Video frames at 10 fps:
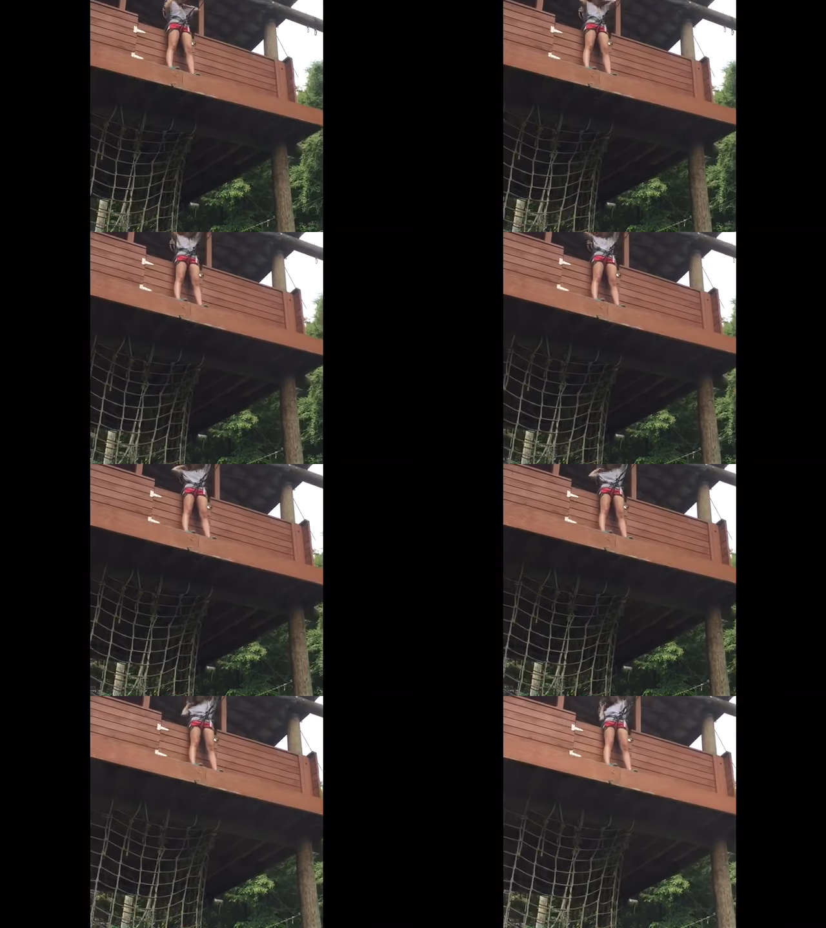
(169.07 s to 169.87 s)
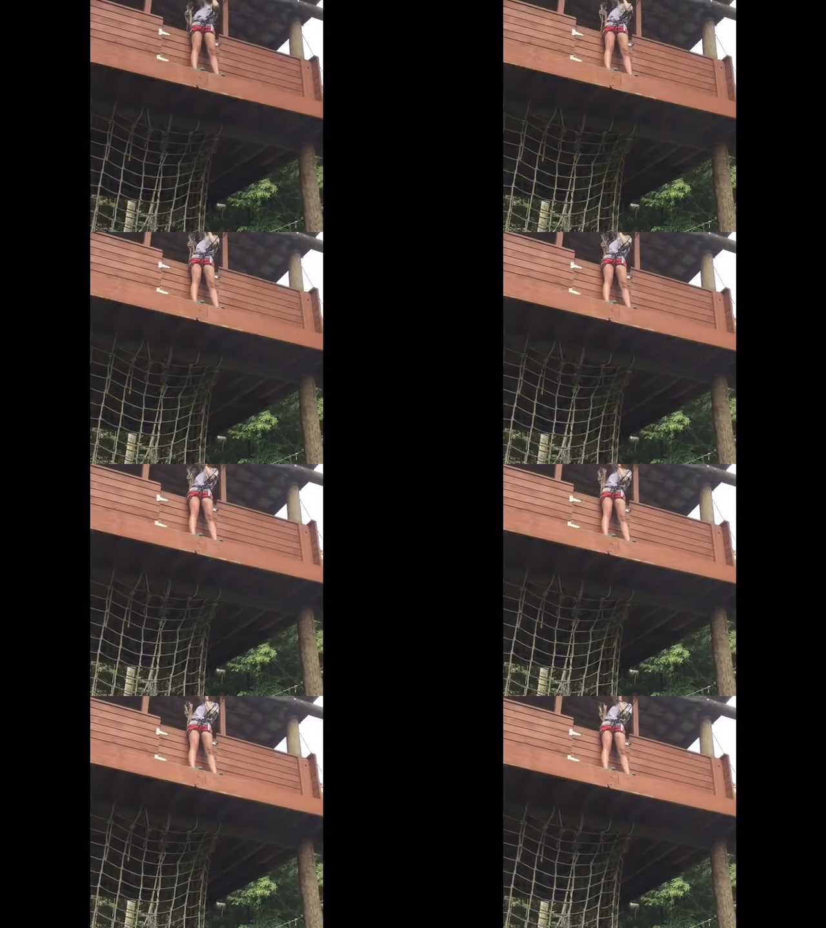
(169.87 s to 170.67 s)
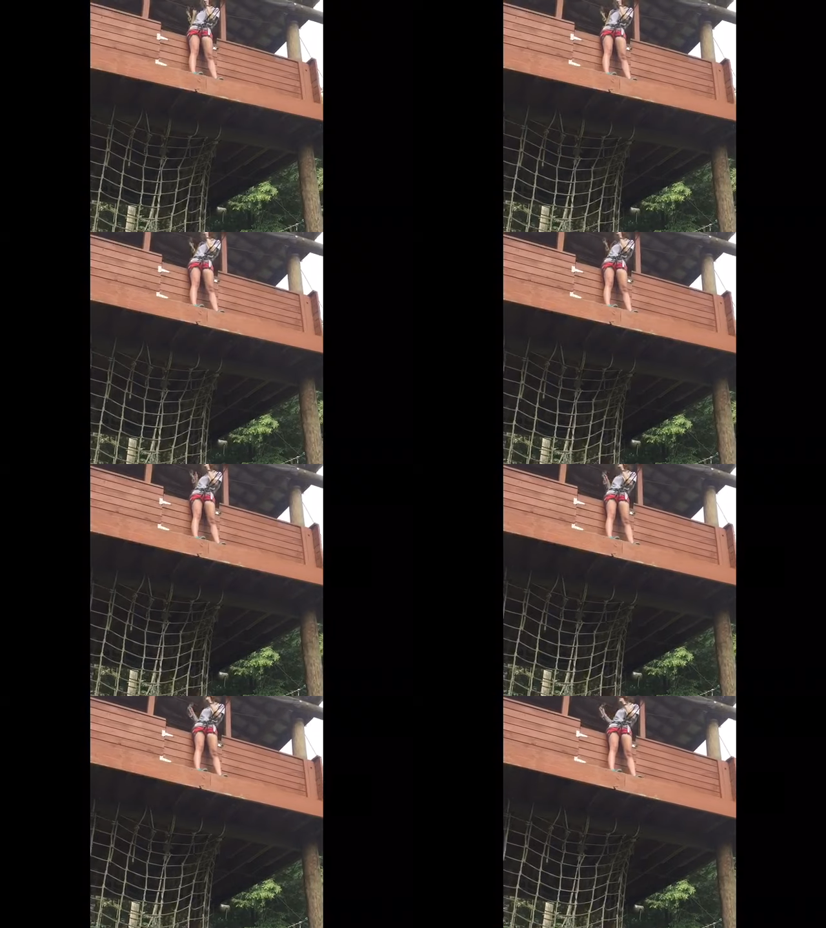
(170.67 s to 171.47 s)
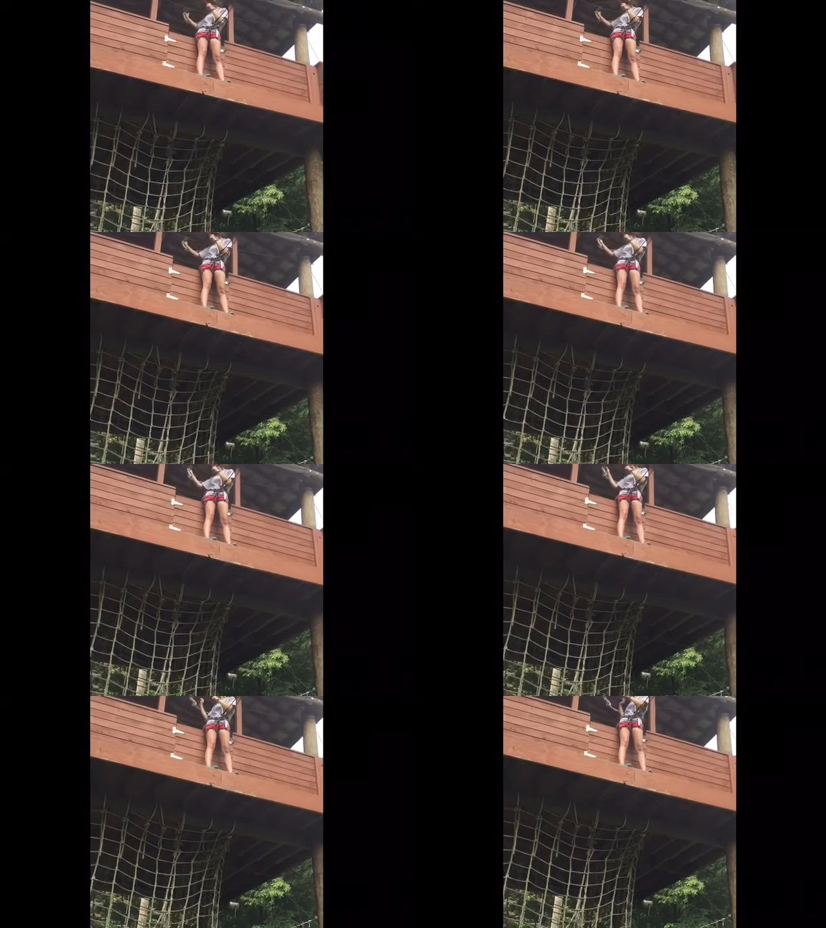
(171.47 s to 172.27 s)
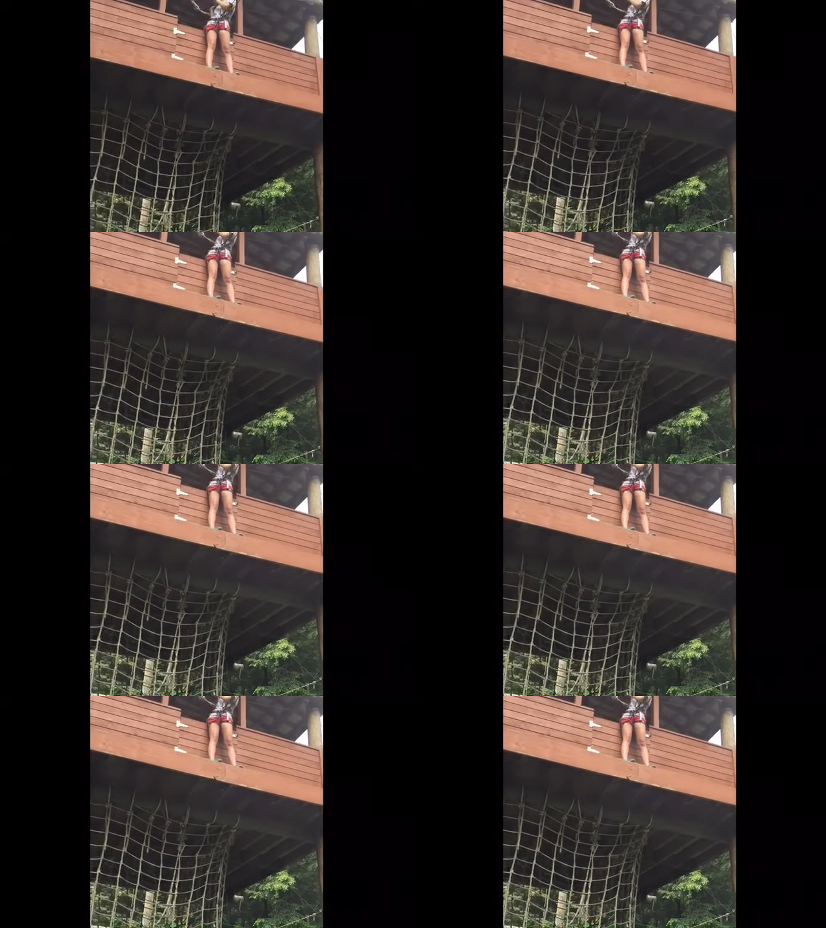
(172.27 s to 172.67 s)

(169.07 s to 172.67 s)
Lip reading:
[unreadable: no face in view]